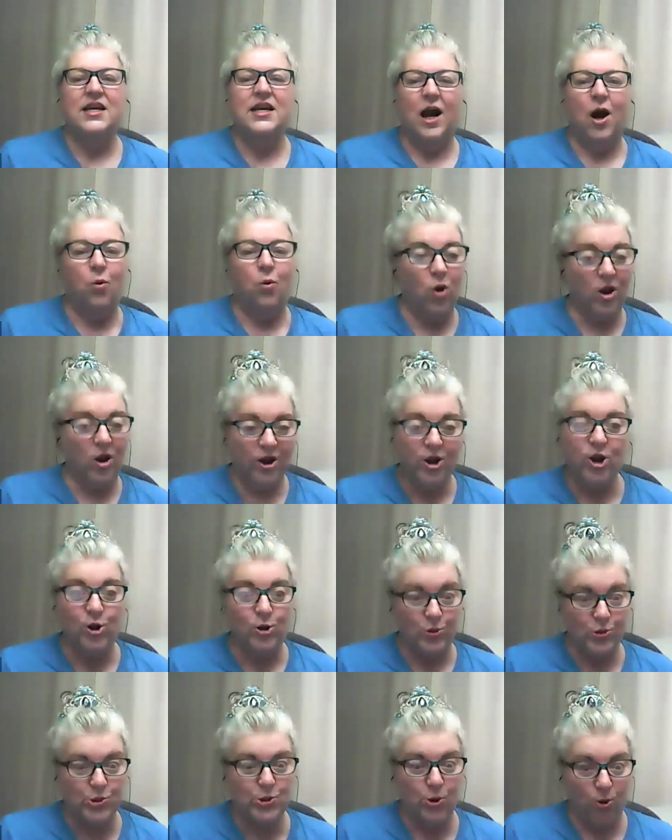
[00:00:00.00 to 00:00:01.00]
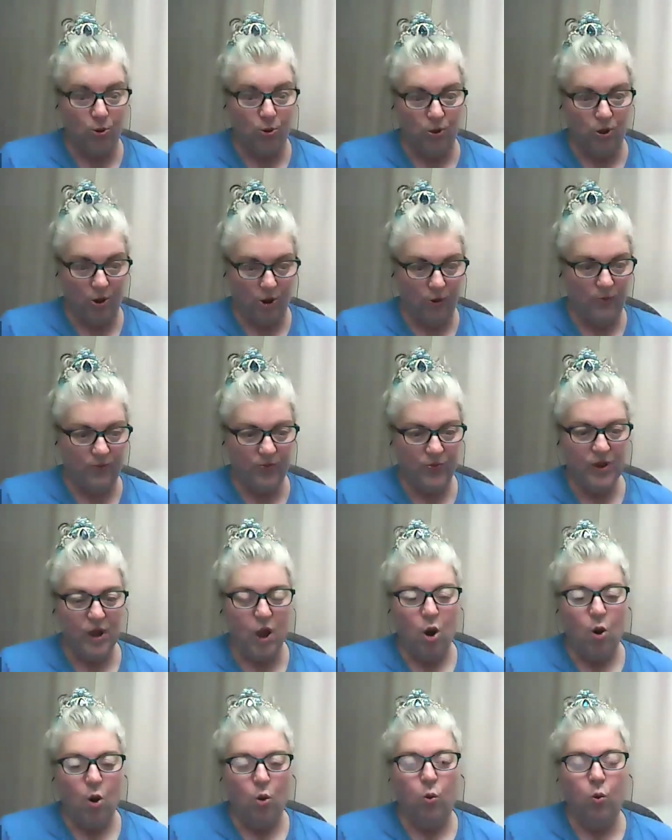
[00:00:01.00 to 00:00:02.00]
I want to go solo.
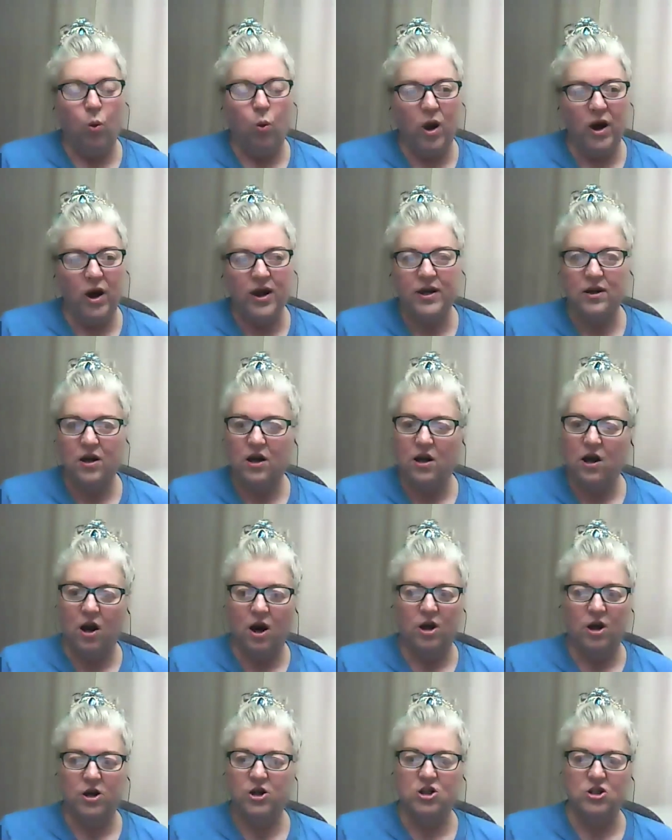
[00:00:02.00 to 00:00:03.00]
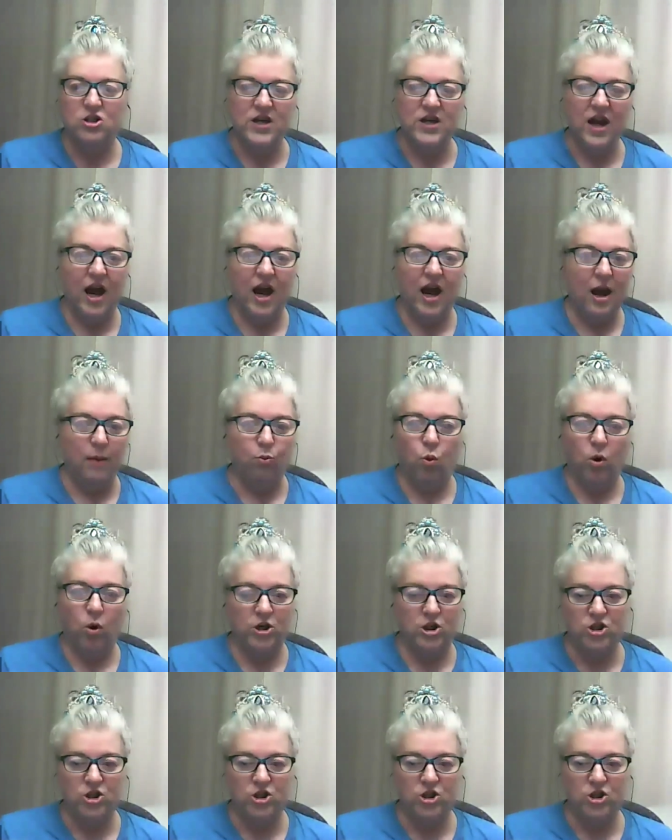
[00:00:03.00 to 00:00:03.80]
What are your top one or